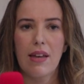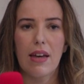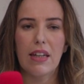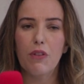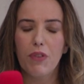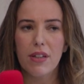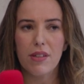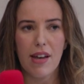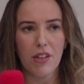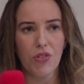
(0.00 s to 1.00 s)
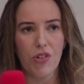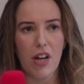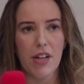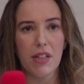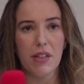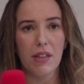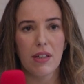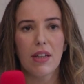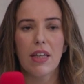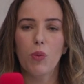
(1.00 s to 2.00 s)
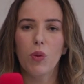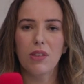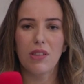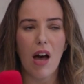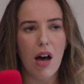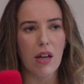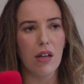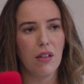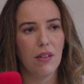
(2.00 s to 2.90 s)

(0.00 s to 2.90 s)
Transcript: And if he is extradited, he will die.